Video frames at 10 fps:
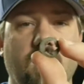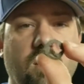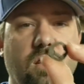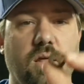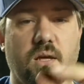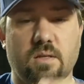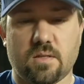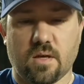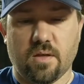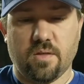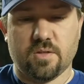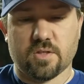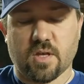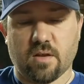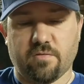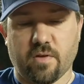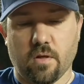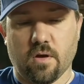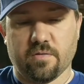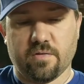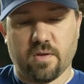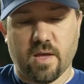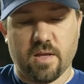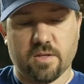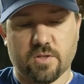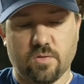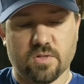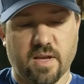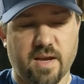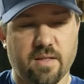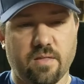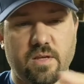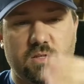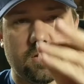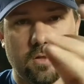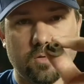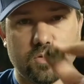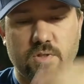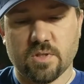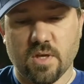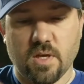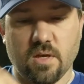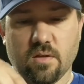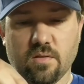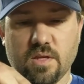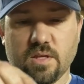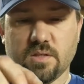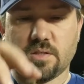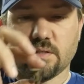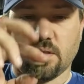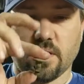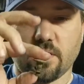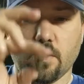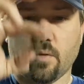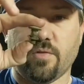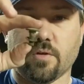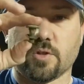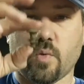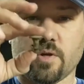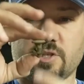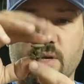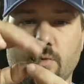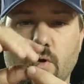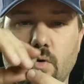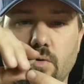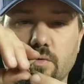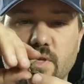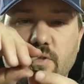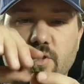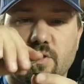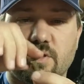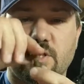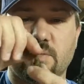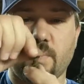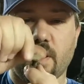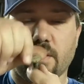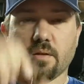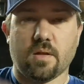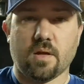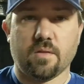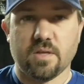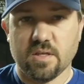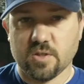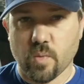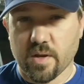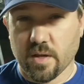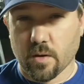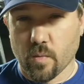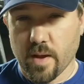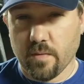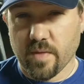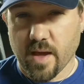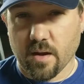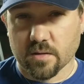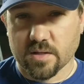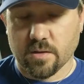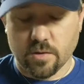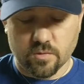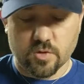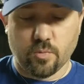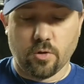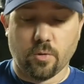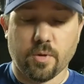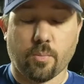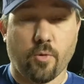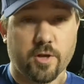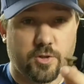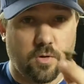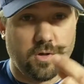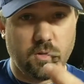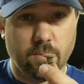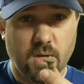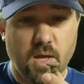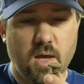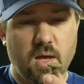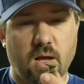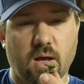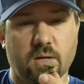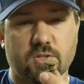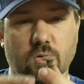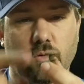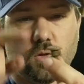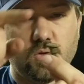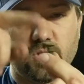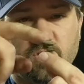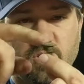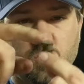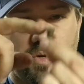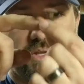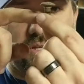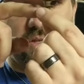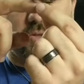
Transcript: that they just kind of fell off. And as soon as I got these loose, these let go of their square-shaped holes and just spun. Now the easy way to get around that, I'll tell you, is to put a little bit of pressure on them. So loosen this one until it